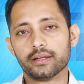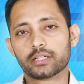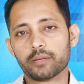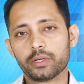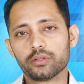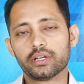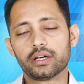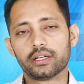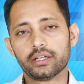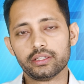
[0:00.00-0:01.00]
Coming to the
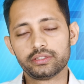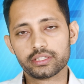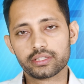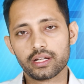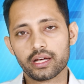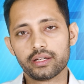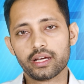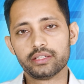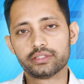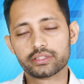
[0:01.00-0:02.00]
incisional
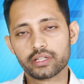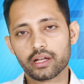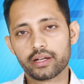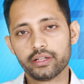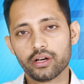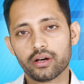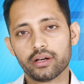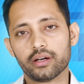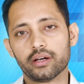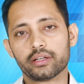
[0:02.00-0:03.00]

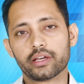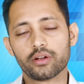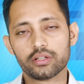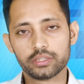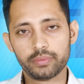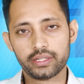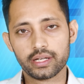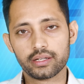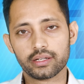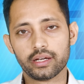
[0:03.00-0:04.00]
hernia can also be
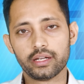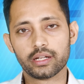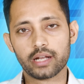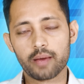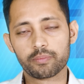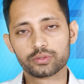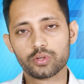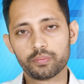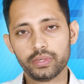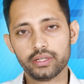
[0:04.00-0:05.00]
done in
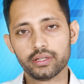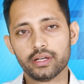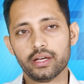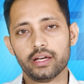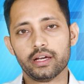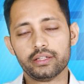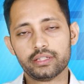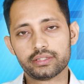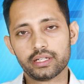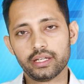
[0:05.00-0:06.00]
laparoscopy. In
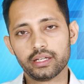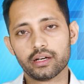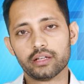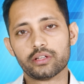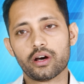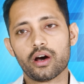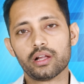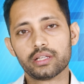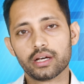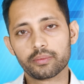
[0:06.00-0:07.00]
this setting,
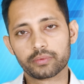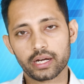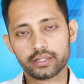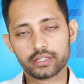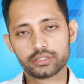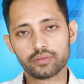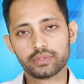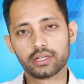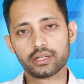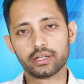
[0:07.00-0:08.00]
all the contents of
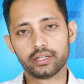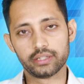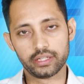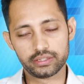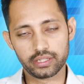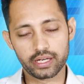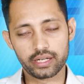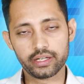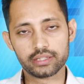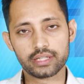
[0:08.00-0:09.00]
the
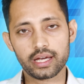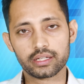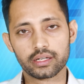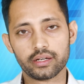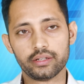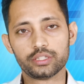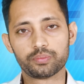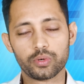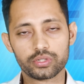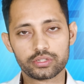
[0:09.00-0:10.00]
hernial sac is
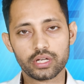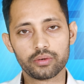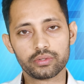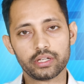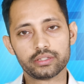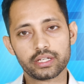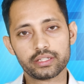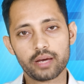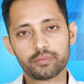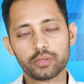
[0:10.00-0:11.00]
pushed down inside
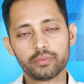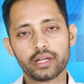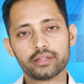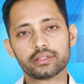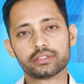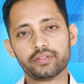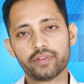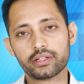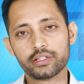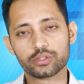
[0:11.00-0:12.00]
the abdomen, and the
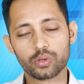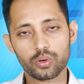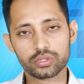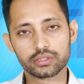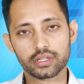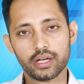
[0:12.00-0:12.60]
defect is closed